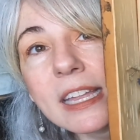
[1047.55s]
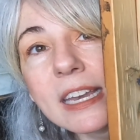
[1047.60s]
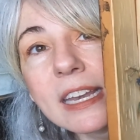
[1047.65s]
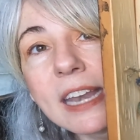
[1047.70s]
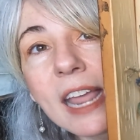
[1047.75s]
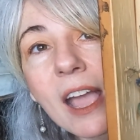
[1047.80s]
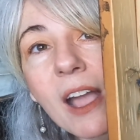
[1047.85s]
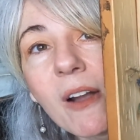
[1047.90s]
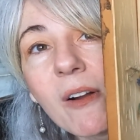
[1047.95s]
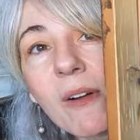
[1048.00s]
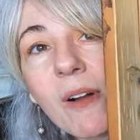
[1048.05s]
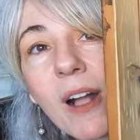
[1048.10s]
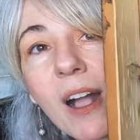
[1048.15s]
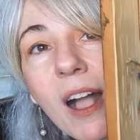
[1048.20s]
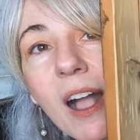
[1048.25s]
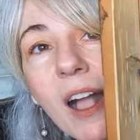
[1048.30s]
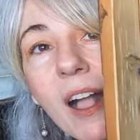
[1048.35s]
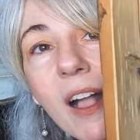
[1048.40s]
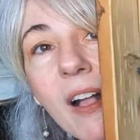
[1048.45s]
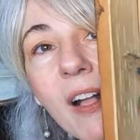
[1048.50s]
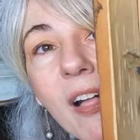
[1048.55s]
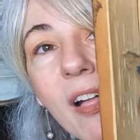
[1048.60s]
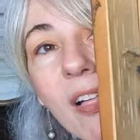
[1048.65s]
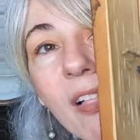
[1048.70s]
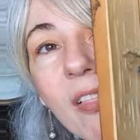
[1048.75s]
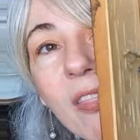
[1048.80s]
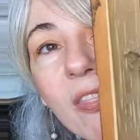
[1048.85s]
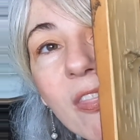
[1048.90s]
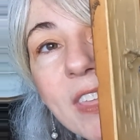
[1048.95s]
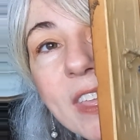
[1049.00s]
Now,
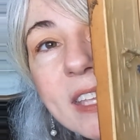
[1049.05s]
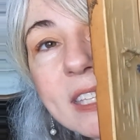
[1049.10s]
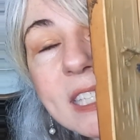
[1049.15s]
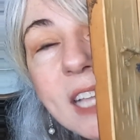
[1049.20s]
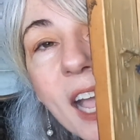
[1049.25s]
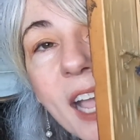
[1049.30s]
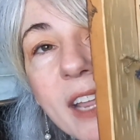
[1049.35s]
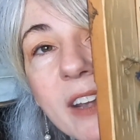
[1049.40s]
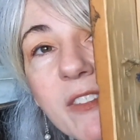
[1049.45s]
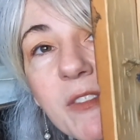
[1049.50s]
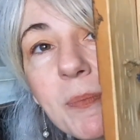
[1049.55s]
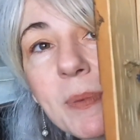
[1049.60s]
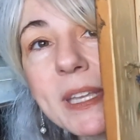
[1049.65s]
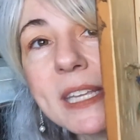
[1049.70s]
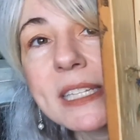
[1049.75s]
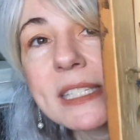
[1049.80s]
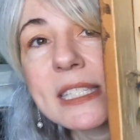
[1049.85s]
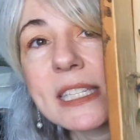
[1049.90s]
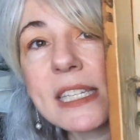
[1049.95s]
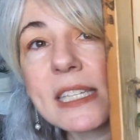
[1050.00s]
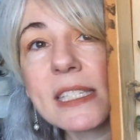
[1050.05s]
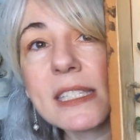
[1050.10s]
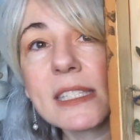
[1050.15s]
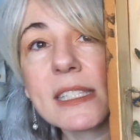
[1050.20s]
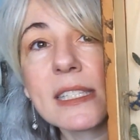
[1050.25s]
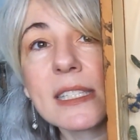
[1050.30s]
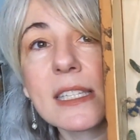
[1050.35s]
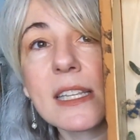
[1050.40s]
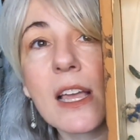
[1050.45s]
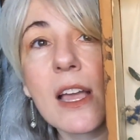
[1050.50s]
these kind of
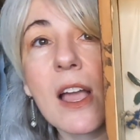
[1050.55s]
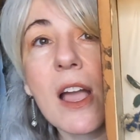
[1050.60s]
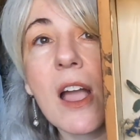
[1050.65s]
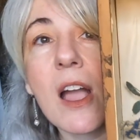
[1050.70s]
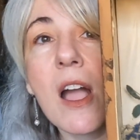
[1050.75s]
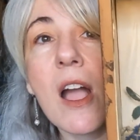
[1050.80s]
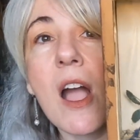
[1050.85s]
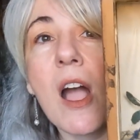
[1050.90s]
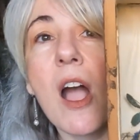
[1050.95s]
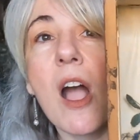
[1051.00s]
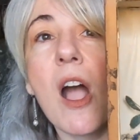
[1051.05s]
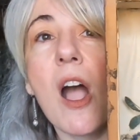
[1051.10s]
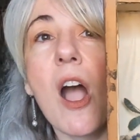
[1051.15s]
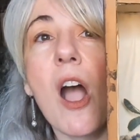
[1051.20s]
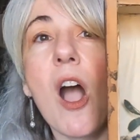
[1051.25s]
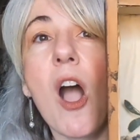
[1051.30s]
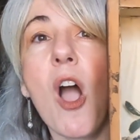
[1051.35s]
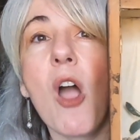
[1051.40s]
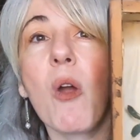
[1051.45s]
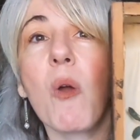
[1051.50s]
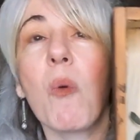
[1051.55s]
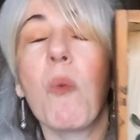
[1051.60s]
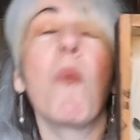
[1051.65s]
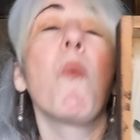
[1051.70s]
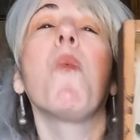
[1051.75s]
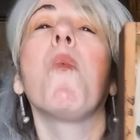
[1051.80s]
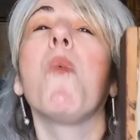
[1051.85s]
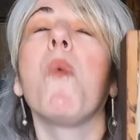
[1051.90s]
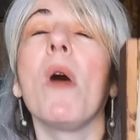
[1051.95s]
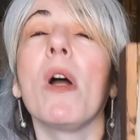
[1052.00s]
pieces are
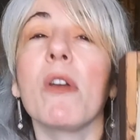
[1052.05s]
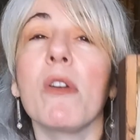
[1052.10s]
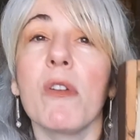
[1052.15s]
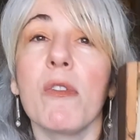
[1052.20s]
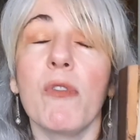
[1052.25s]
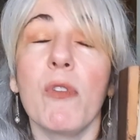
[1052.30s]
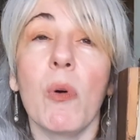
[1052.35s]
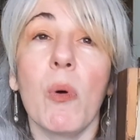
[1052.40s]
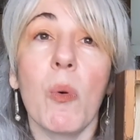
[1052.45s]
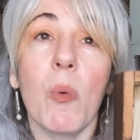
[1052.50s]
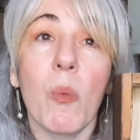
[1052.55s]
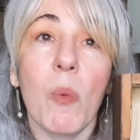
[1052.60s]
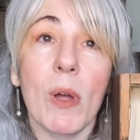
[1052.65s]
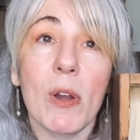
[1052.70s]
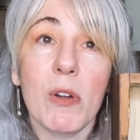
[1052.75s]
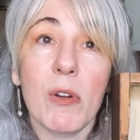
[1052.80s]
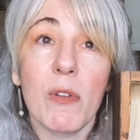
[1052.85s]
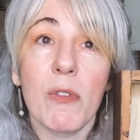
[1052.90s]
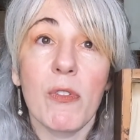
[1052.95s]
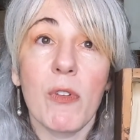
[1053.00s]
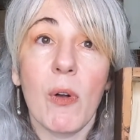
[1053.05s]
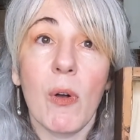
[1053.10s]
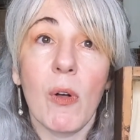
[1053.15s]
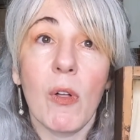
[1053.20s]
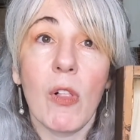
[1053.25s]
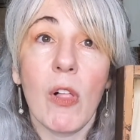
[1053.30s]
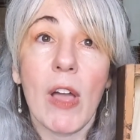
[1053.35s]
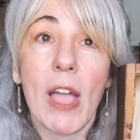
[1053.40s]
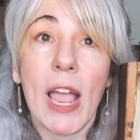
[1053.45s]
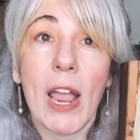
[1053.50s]
wonderful,
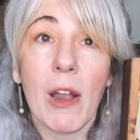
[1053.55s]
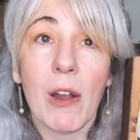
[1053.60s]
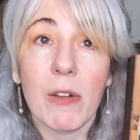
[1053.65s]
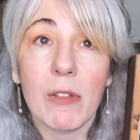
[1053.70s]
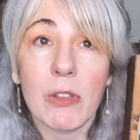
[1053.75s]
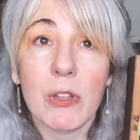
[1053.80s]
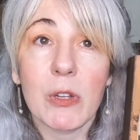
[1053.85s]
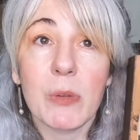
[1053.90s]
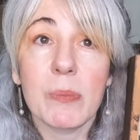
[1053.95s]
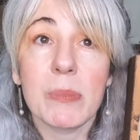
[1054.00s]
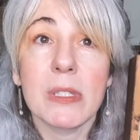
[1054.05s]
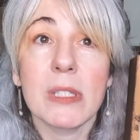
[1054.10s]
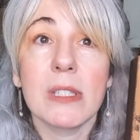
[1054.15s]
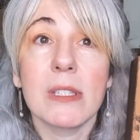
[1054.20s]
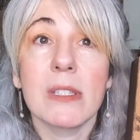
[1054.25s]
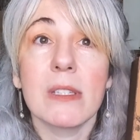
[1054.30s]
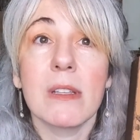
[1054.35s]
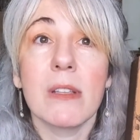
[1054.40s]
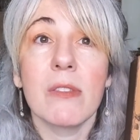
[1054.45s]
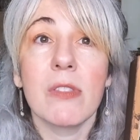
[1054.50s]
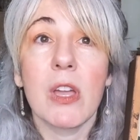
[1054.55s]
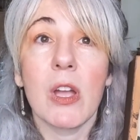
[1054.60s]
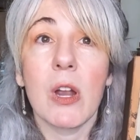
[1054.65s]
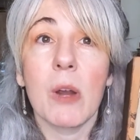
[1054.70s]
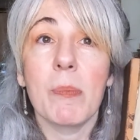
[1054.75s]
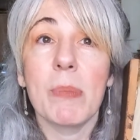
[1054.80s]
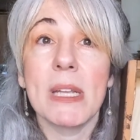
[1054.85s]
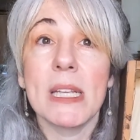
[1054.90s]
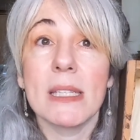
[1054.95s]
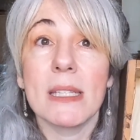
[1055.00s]
wonderful heirlooms. They're
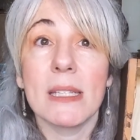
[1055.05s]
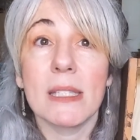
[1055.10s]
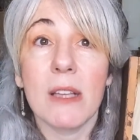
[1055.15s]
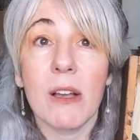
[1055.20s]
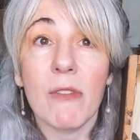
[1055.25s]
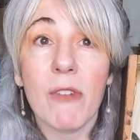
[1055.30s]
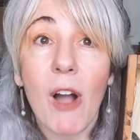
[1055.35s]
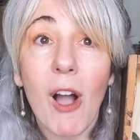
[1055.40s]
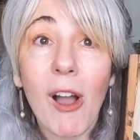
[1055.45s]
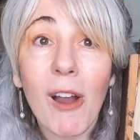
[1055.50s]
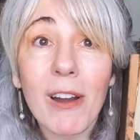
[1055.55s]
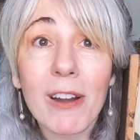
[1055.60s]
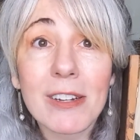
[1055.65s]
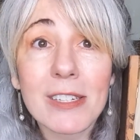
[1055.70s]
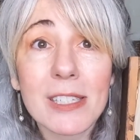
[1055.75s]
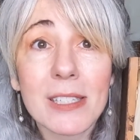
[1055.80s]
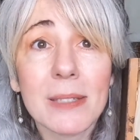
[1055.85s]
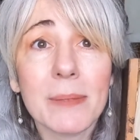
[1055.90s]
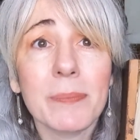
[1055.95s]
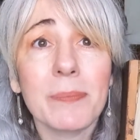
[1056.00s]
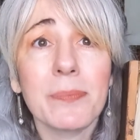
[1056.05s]
pieces of art,